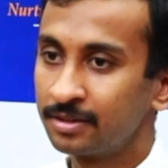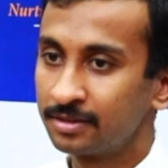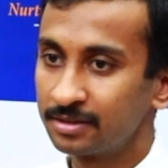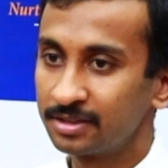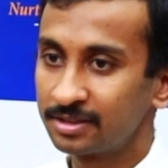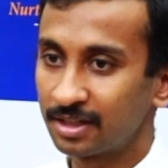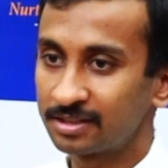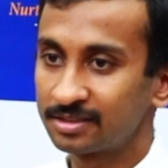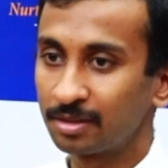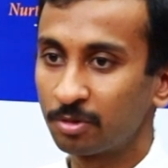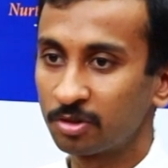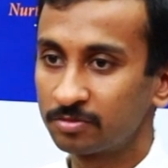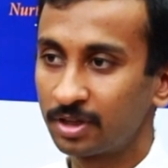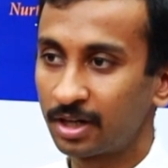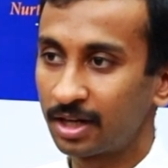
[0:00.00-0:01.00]
These are some
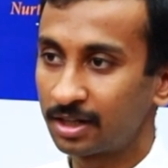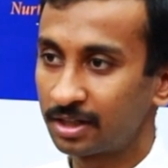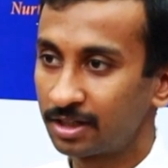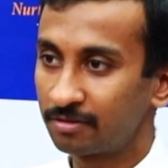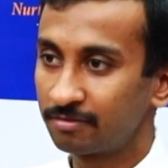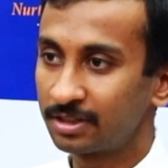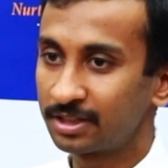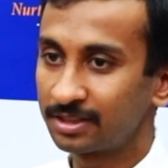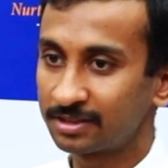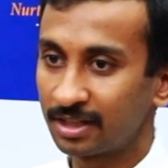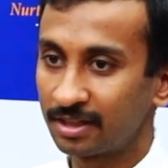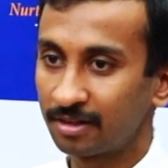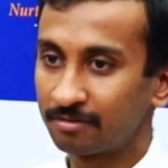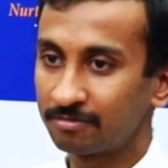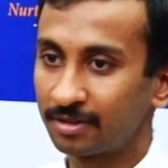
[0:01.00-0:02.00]
of the activities
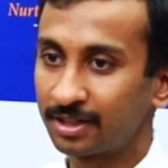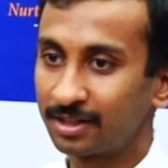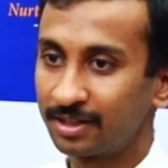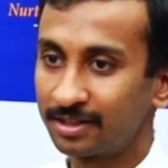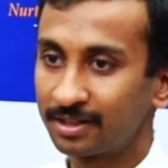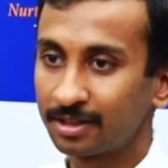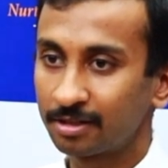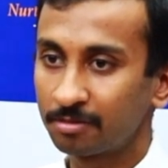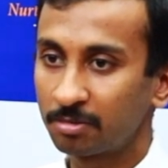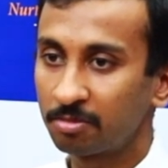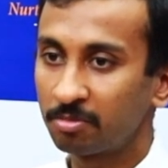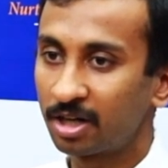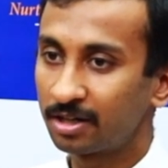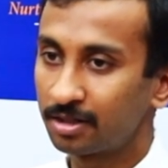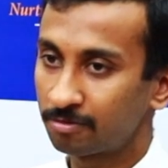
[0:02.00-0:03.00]
I have undertaken,
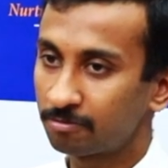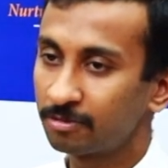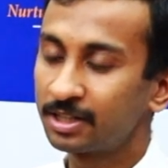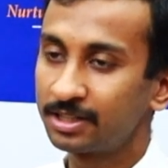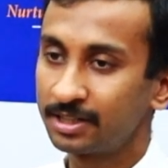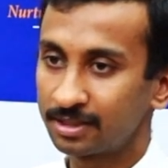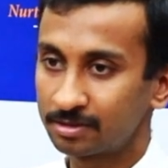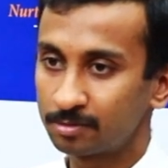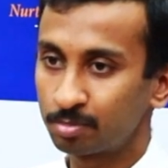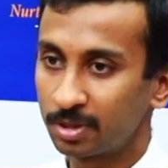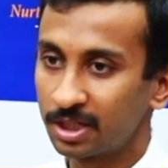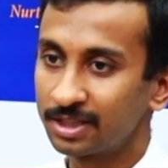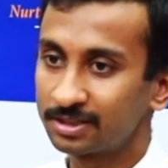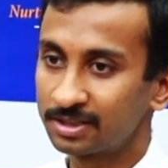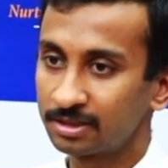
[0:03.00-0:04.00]
ma'am, at various
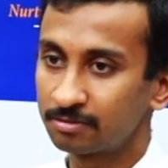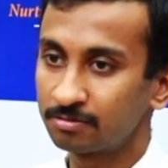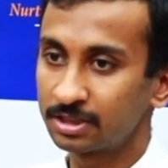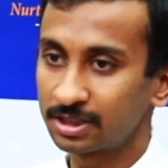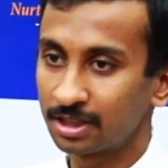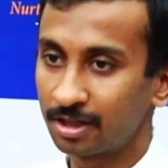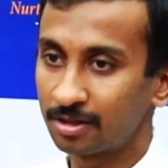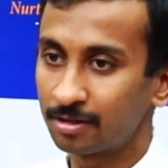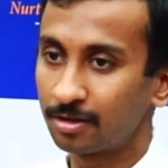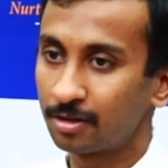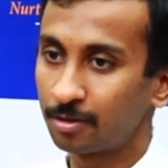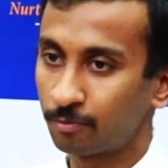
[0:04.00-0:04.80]
places which are